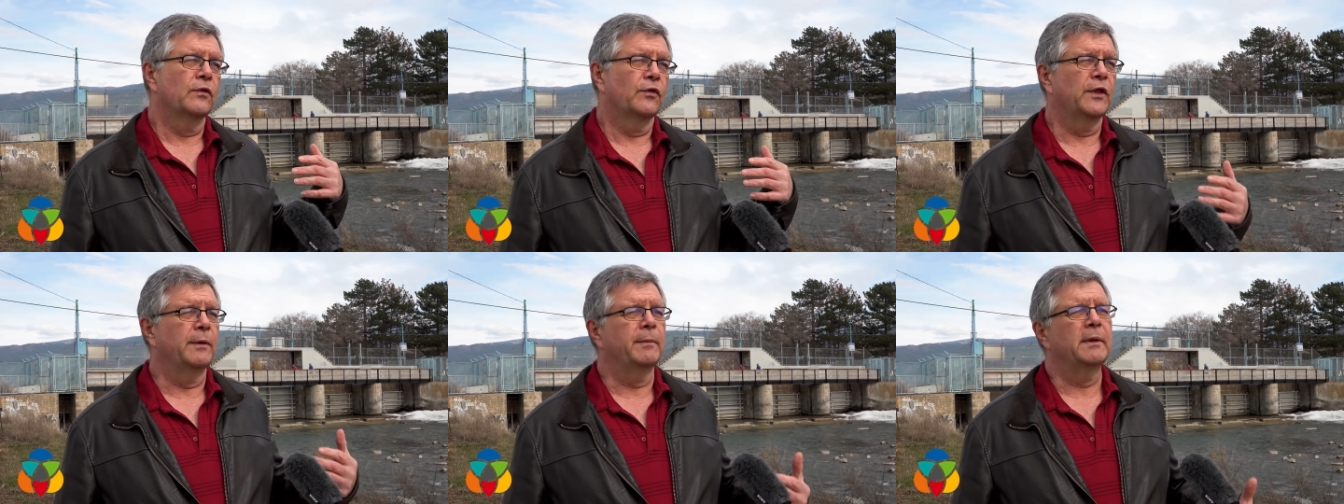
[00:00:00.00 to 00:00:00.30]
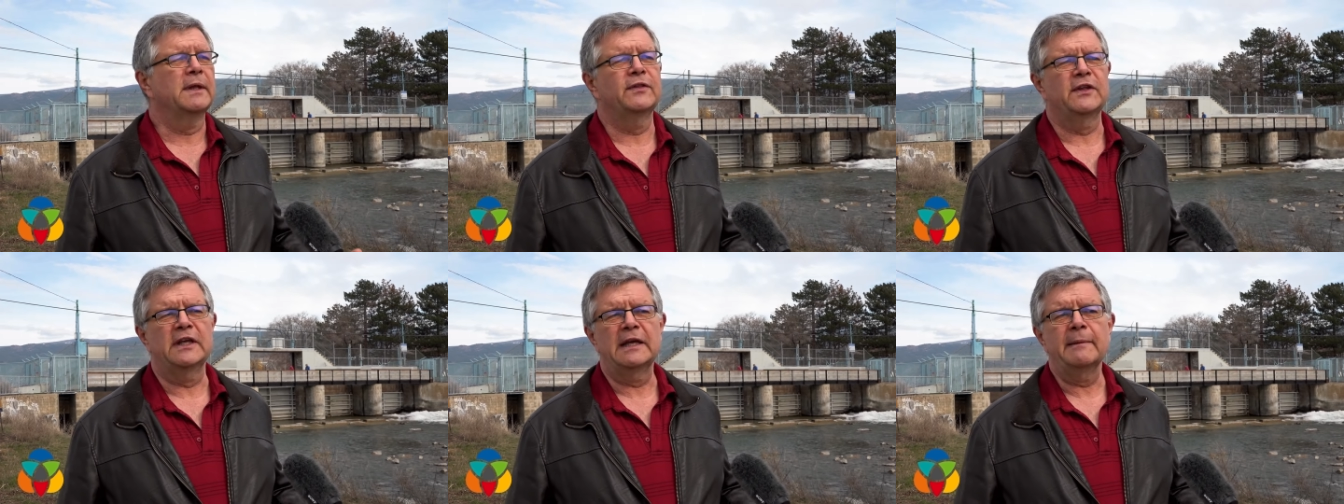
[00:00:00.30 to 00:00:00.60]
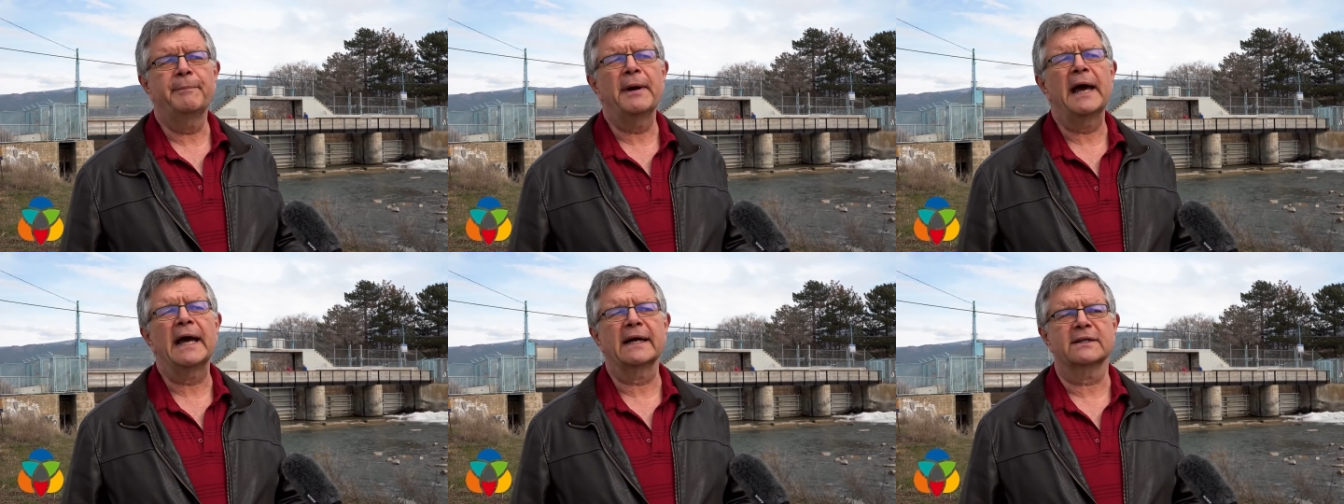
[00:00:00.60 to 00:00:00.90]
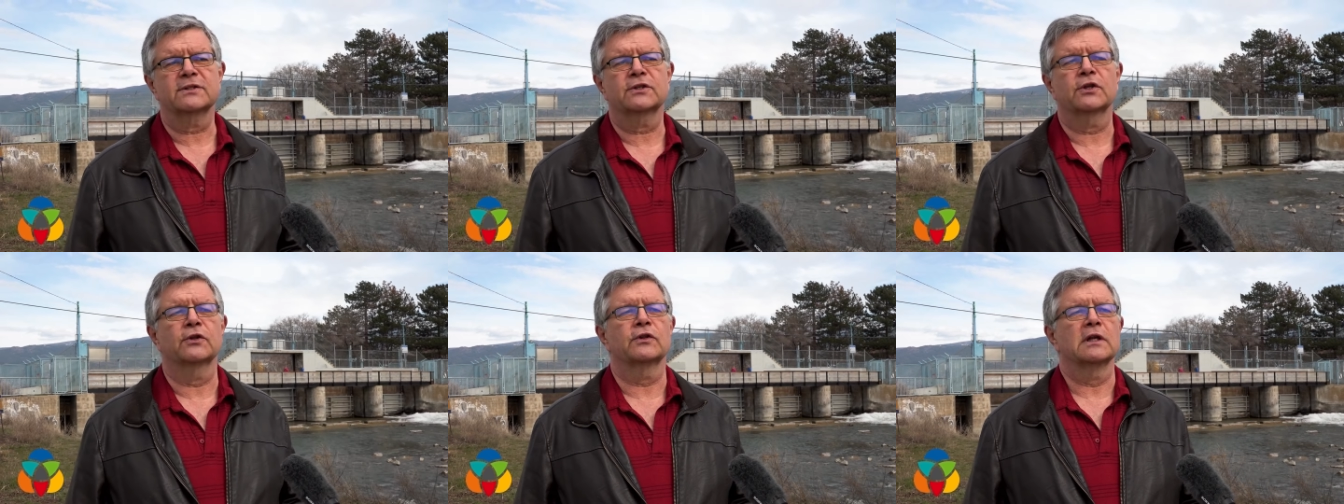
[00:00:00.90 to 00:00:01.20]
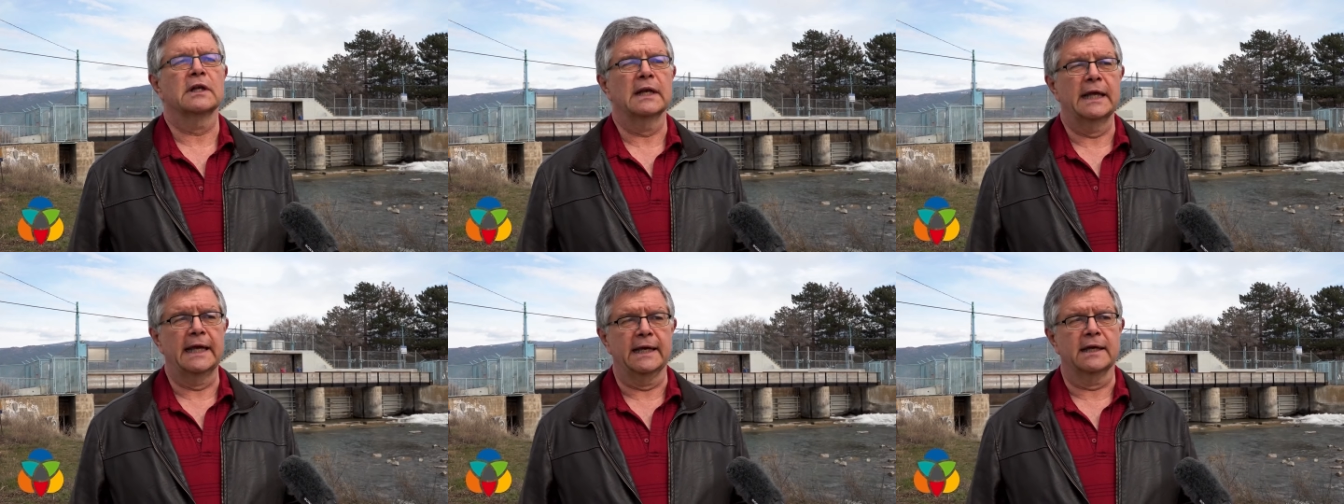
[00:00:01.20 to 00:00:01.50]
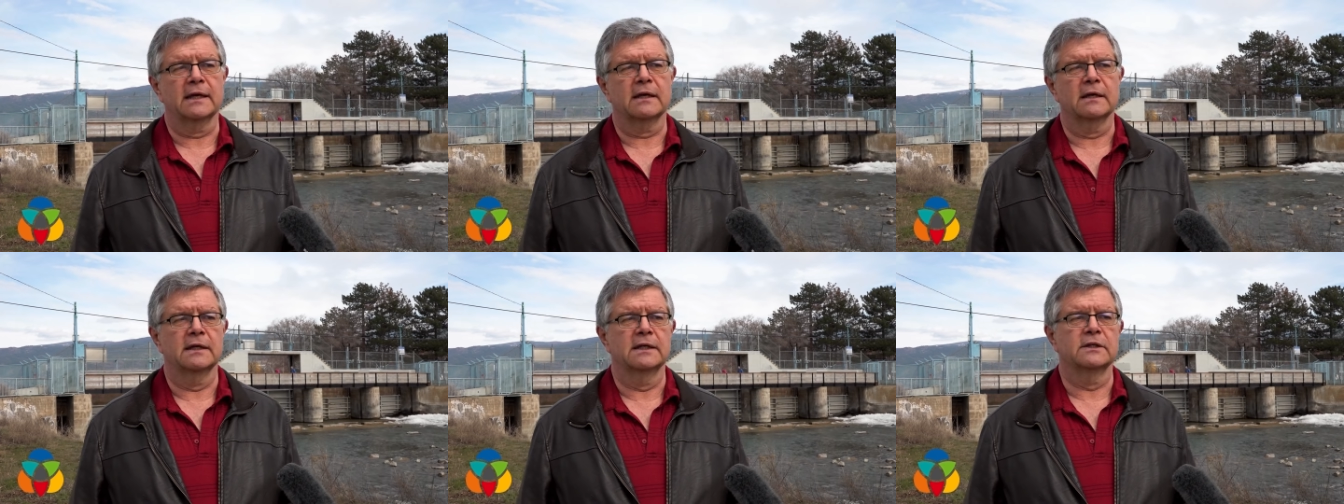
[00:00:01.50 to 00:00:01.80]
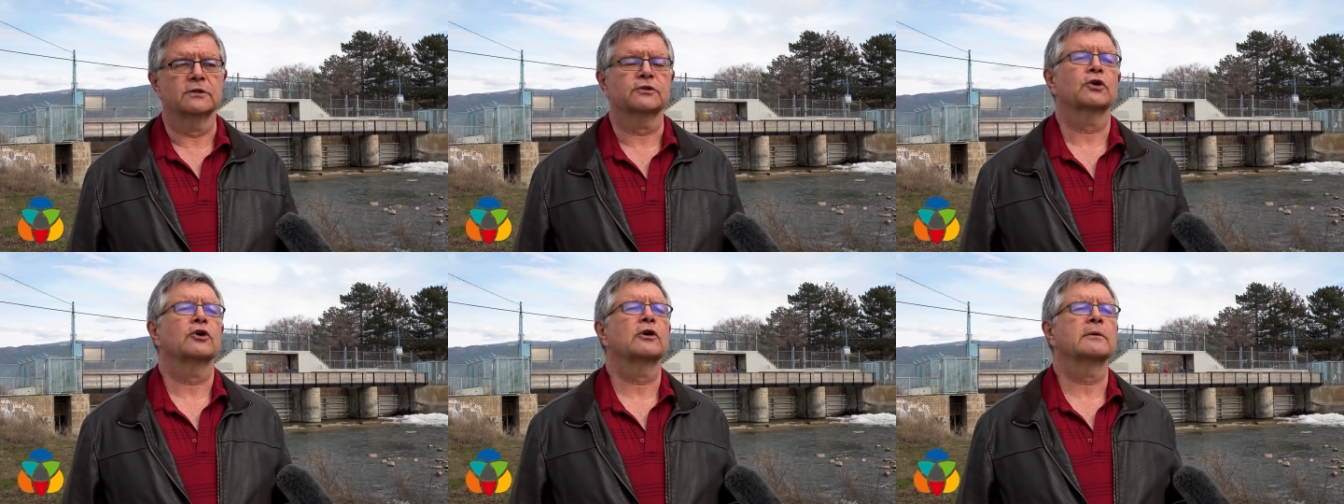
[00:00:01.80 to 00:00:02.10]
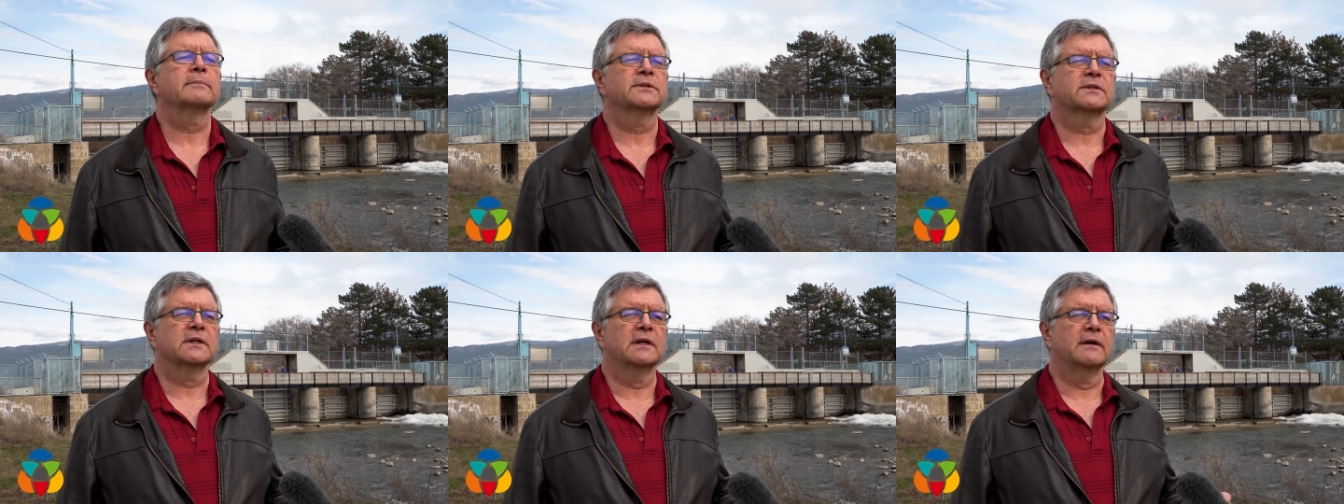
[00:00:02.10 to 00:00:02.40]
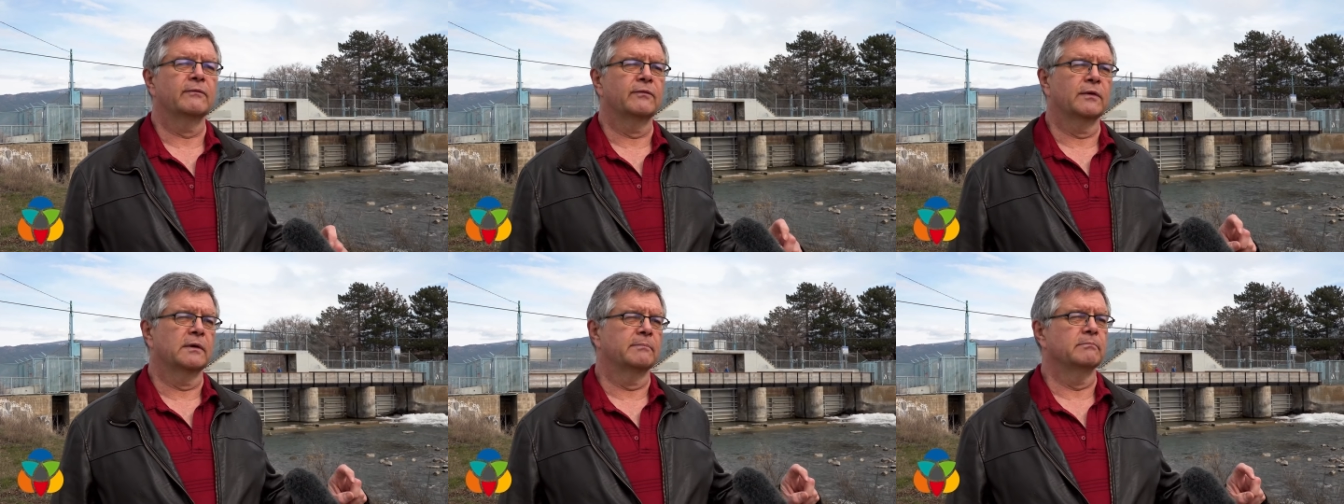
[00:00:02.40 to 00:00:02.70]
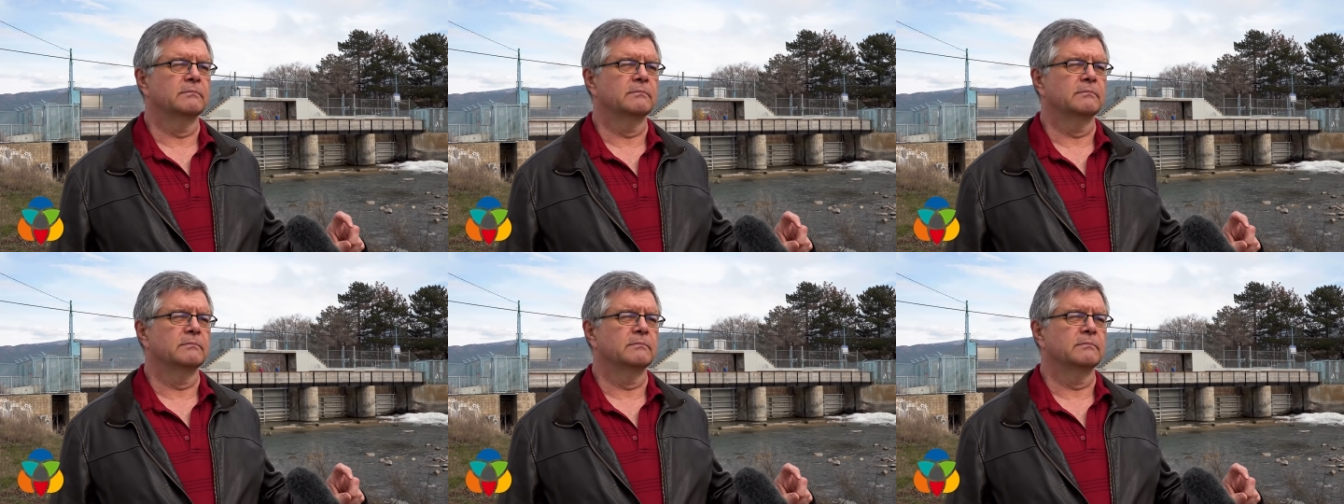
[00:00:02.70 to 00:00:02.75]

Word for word: the, the impacts to the lake in terms of